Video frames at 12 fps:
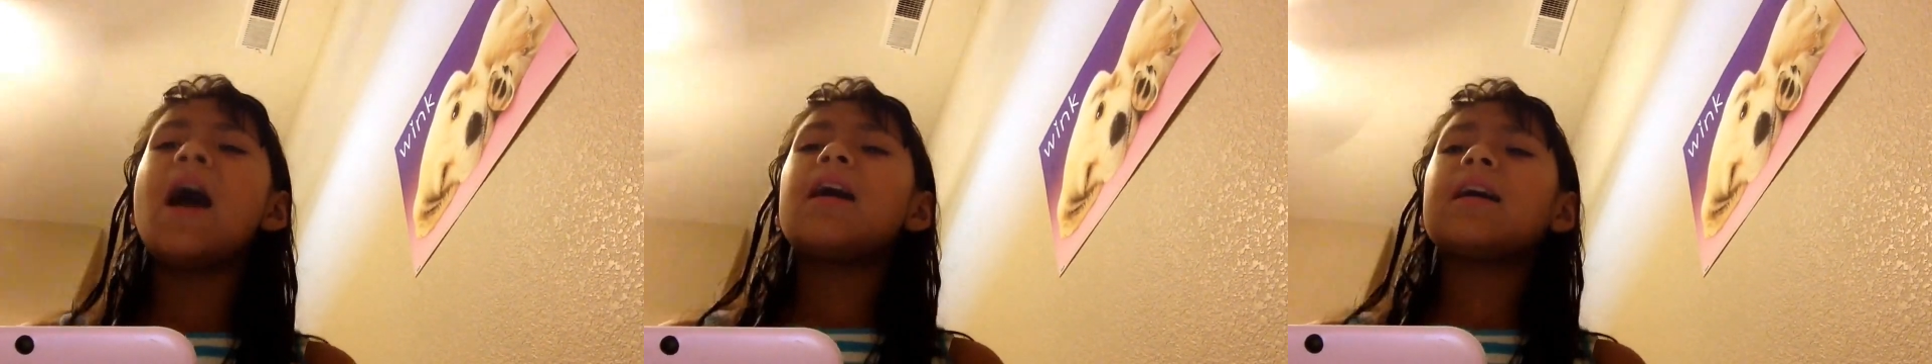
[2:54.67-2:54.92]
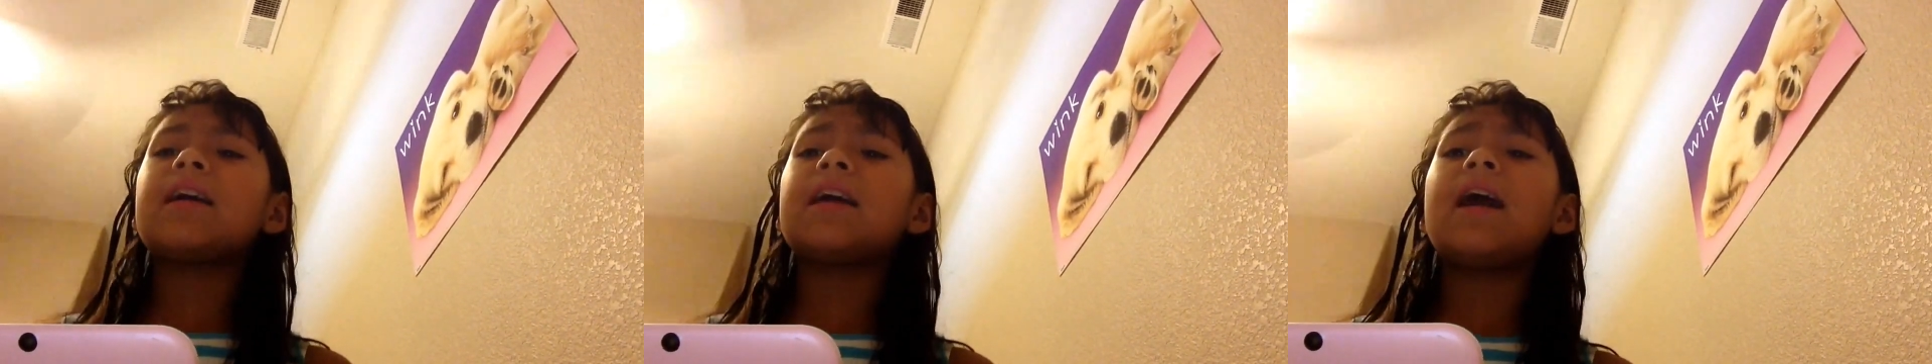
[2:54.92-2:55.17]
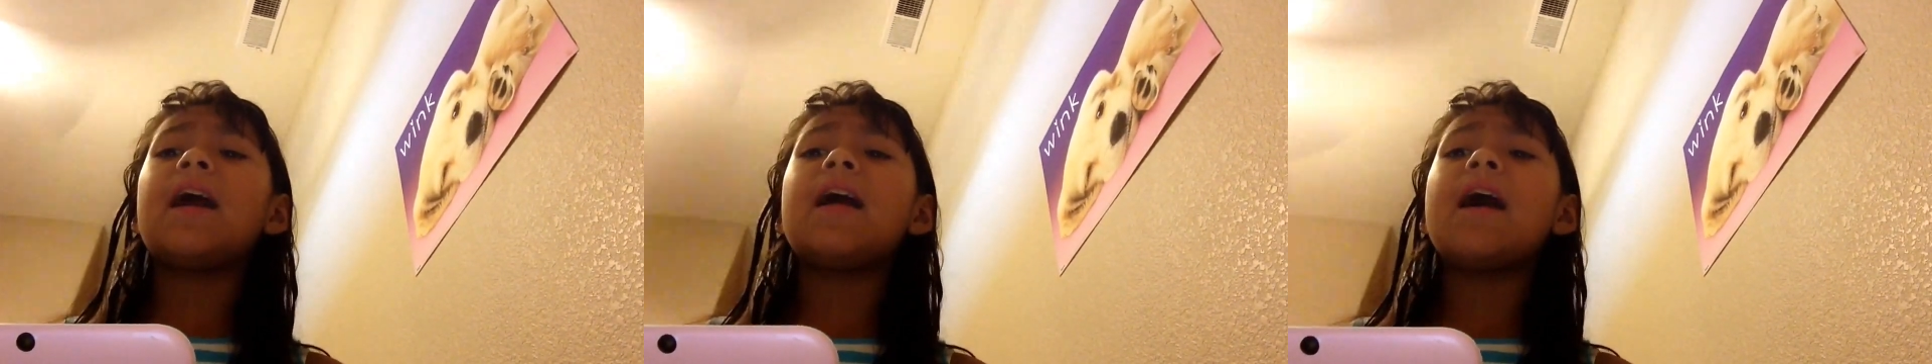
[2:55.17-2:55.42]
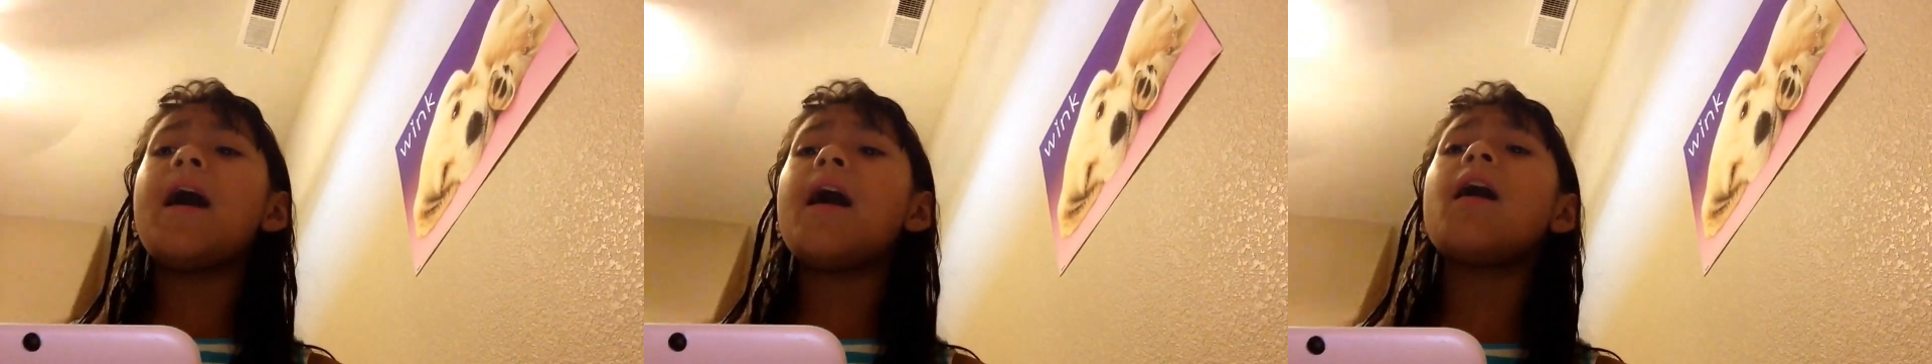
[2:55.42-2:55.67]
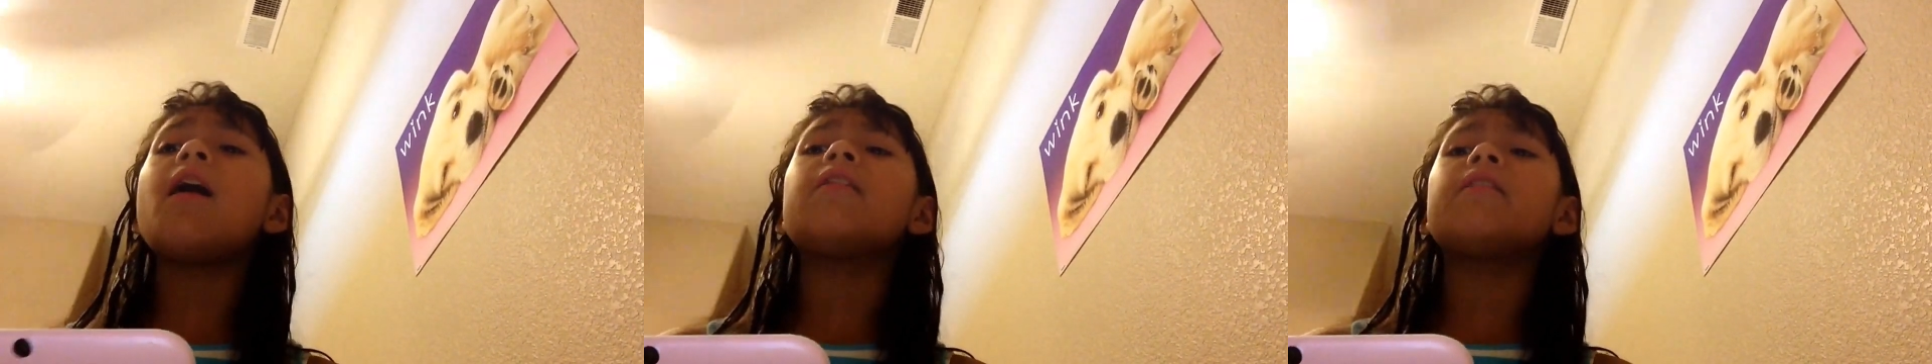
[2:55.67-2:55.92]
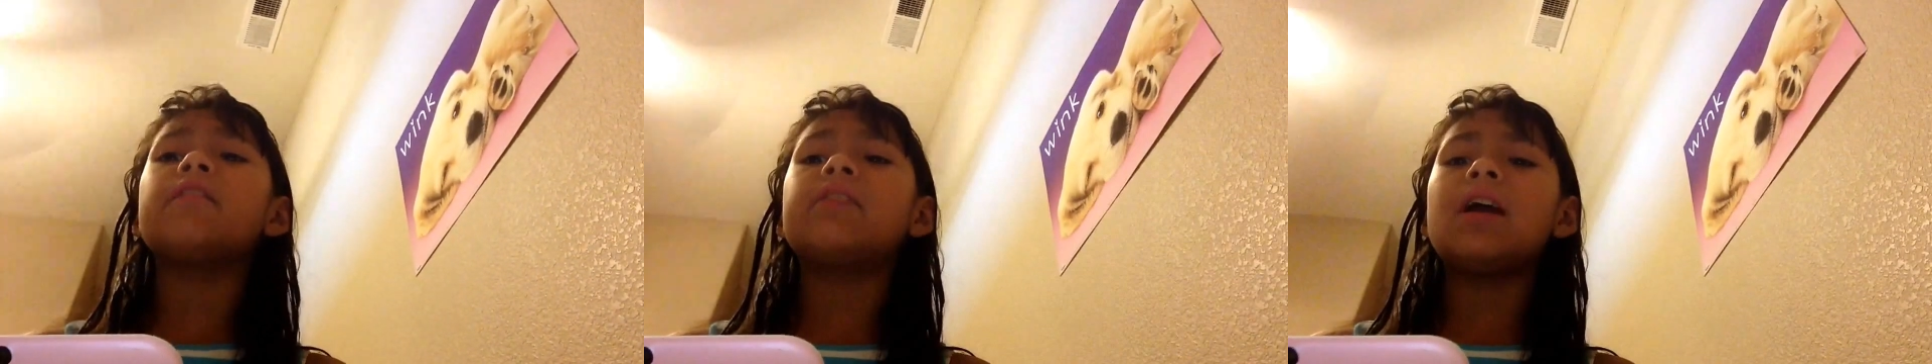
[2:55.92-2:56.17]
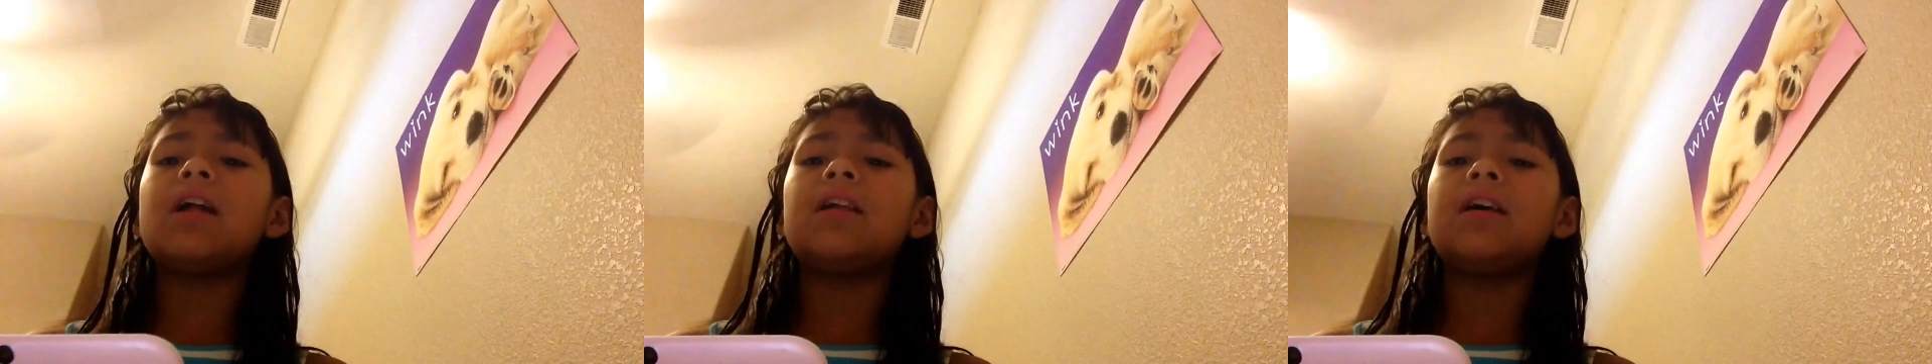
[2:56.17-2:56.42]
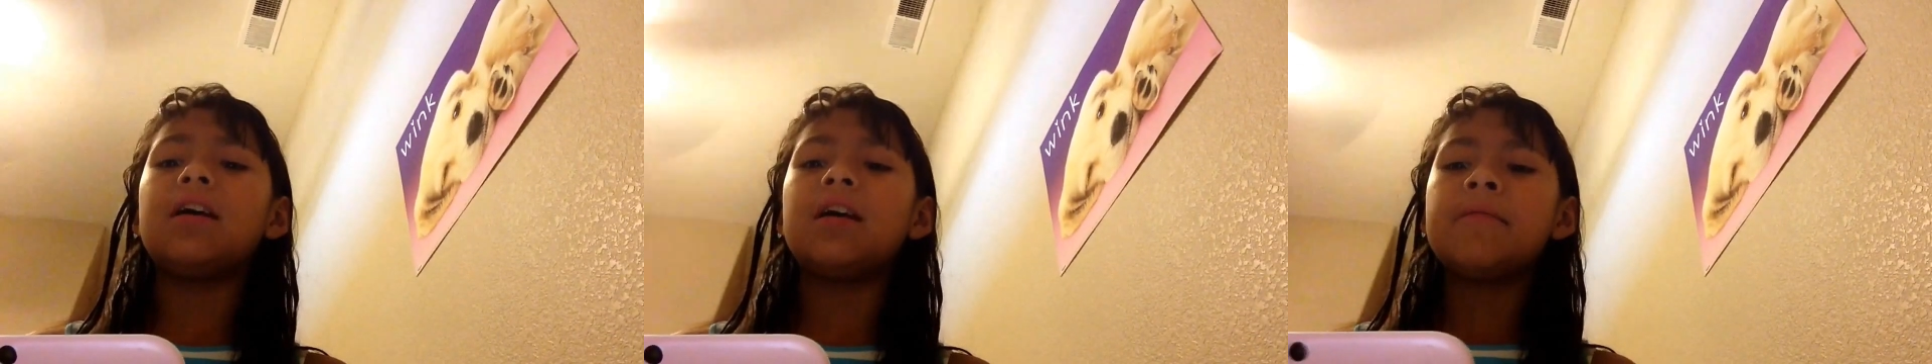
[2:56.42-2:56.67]
I can't help
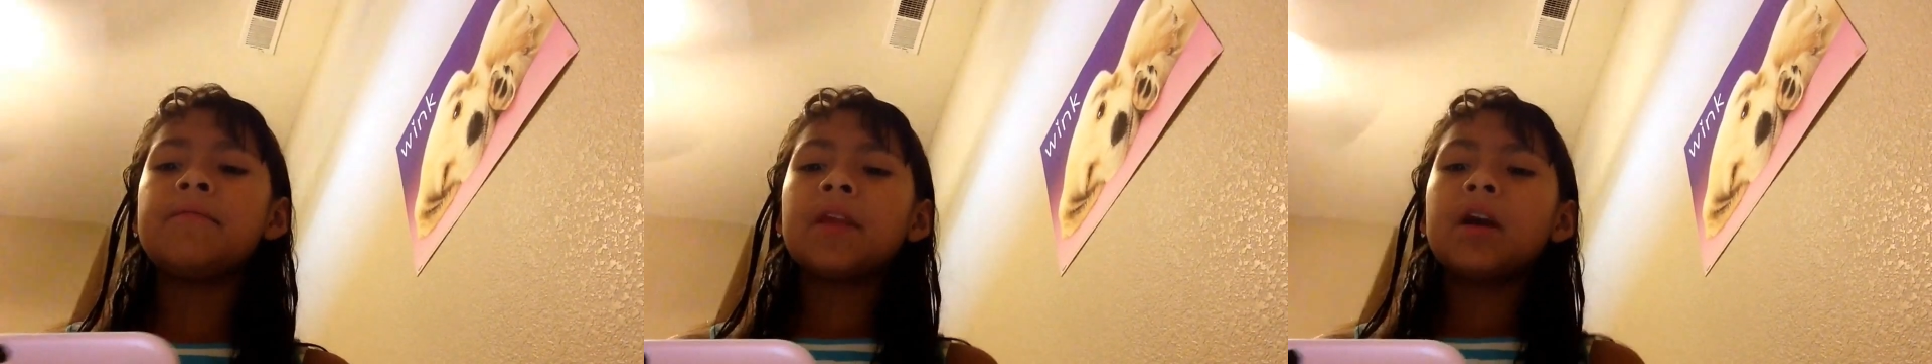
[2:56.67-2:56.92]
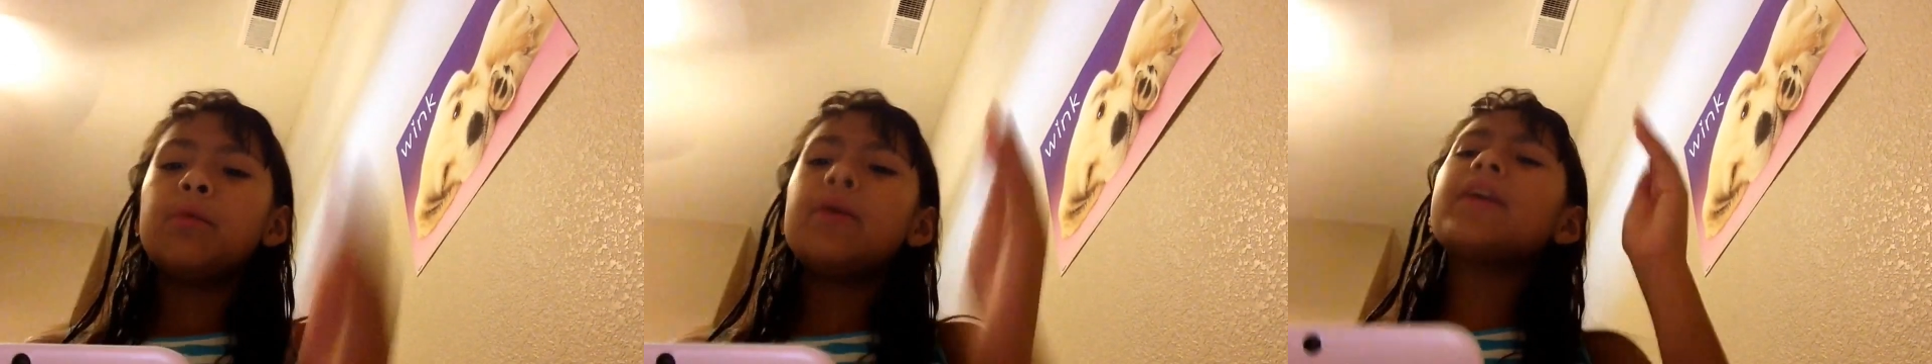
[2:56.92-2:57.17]
feeling we